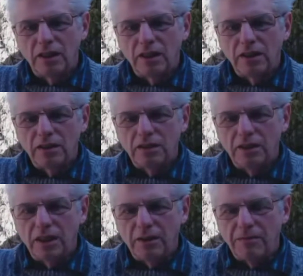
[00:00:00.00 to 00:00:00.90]

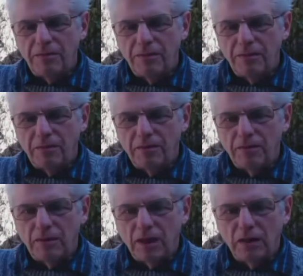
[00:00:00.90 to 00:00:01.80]
and
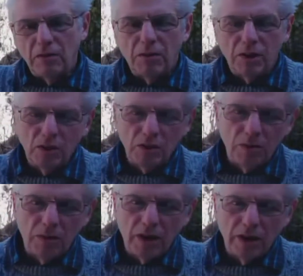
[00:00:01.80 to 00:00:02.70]
I remember I used
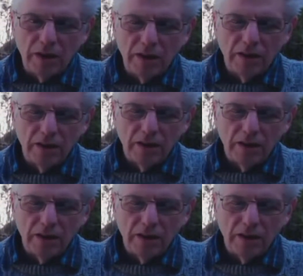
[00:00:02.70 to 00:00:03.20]
to buy